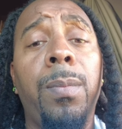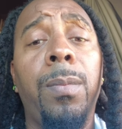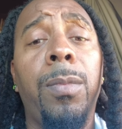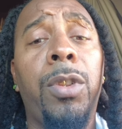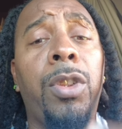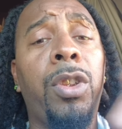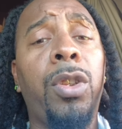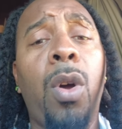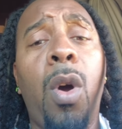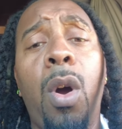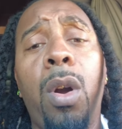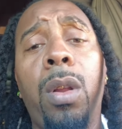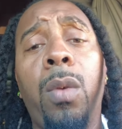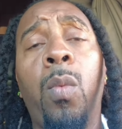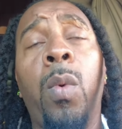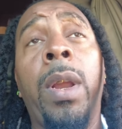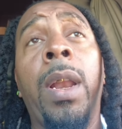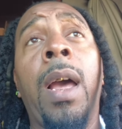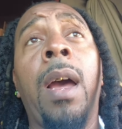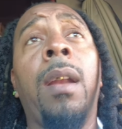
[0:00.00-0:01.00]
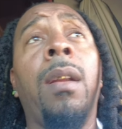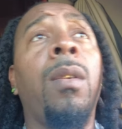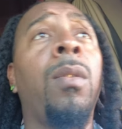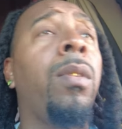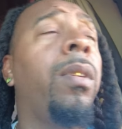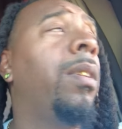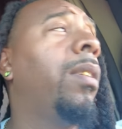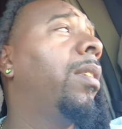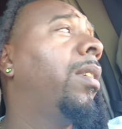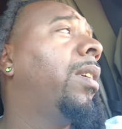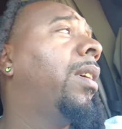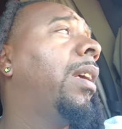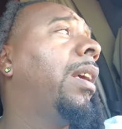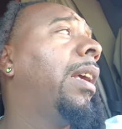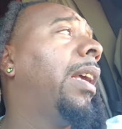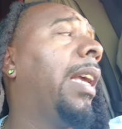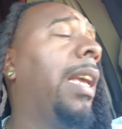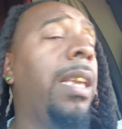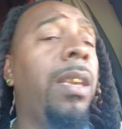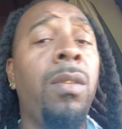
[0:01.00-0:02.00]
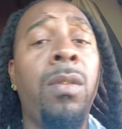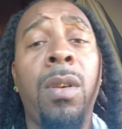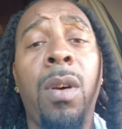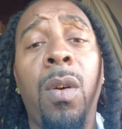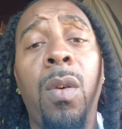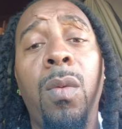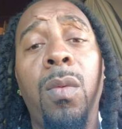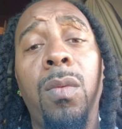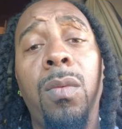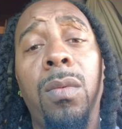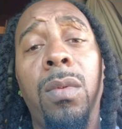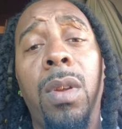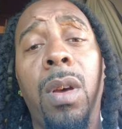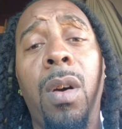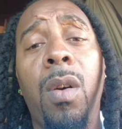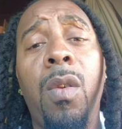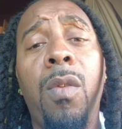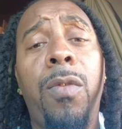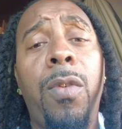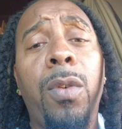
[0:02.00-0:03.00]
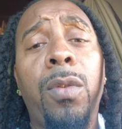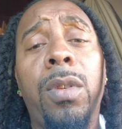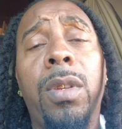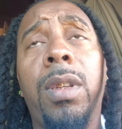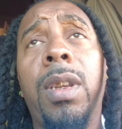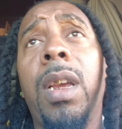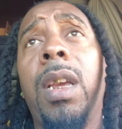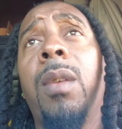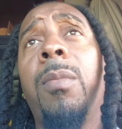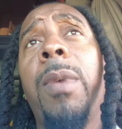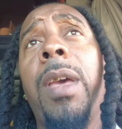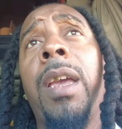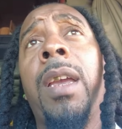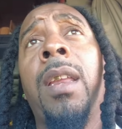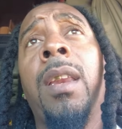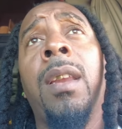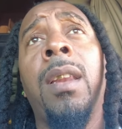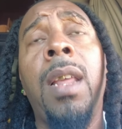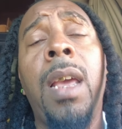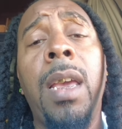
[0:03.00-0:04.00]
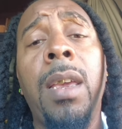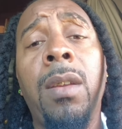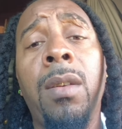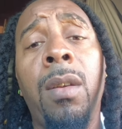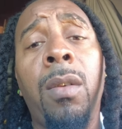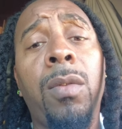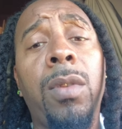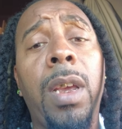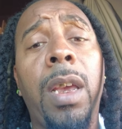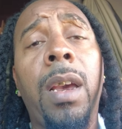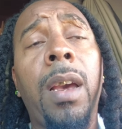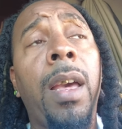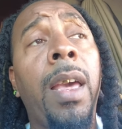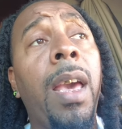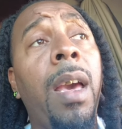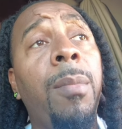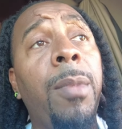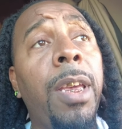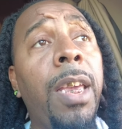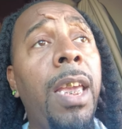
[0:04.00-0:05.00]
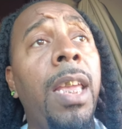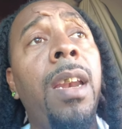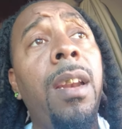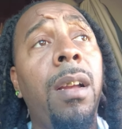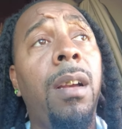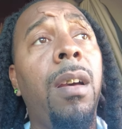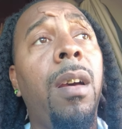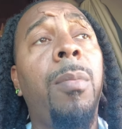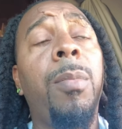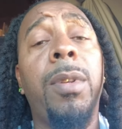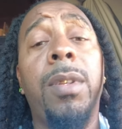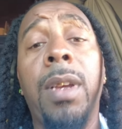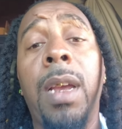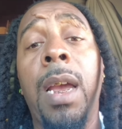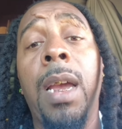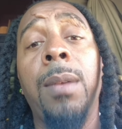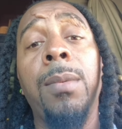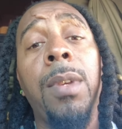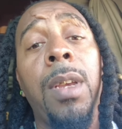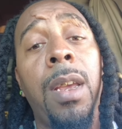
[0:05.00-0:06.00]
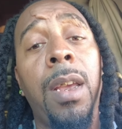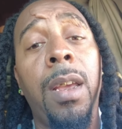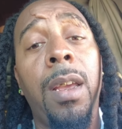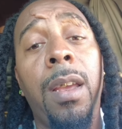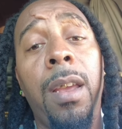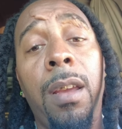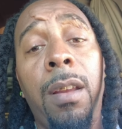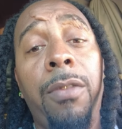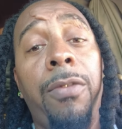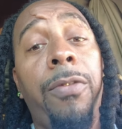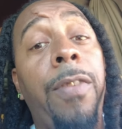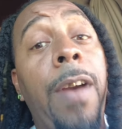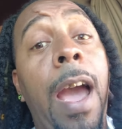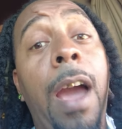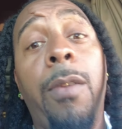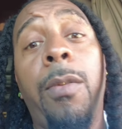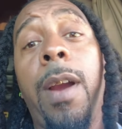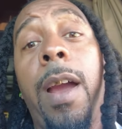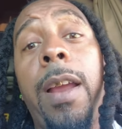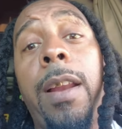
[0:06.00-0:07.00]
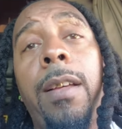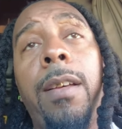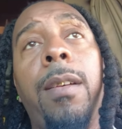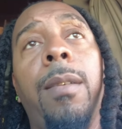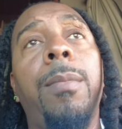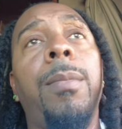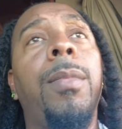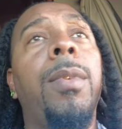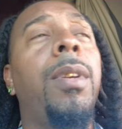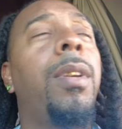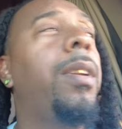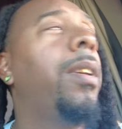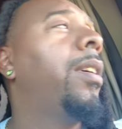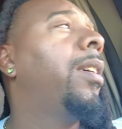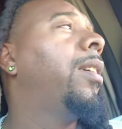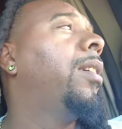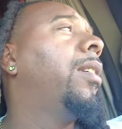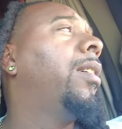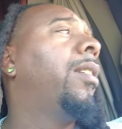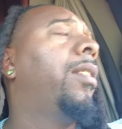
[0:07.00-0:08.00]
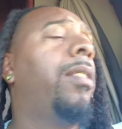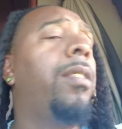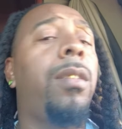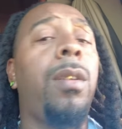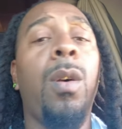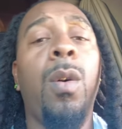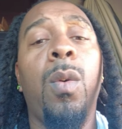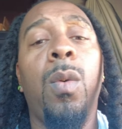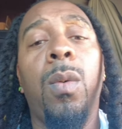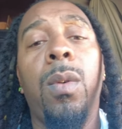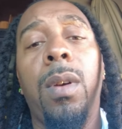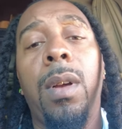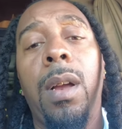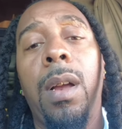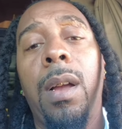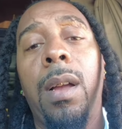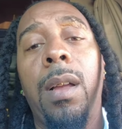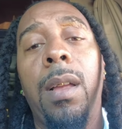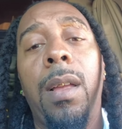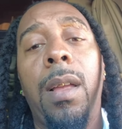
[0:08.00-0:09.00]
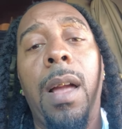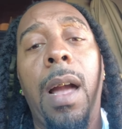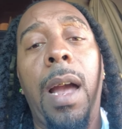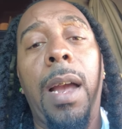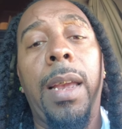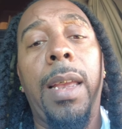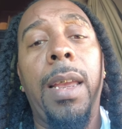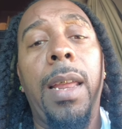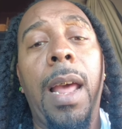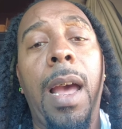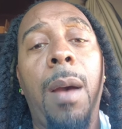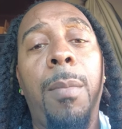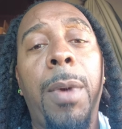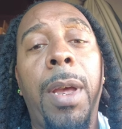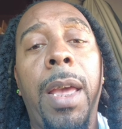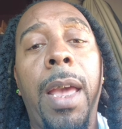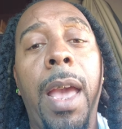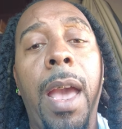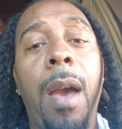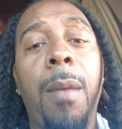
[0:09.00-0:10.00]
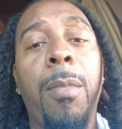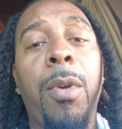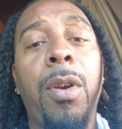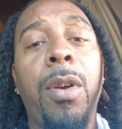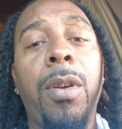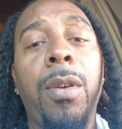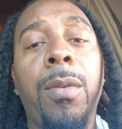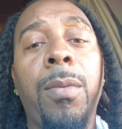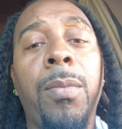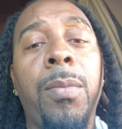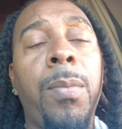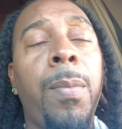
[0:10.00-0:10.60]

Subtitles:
starter went out on it. And, you know, the old folks tell you back in the day, you know, take a hammer, hit it a couple times, it'll fire right up. So I get out my hammer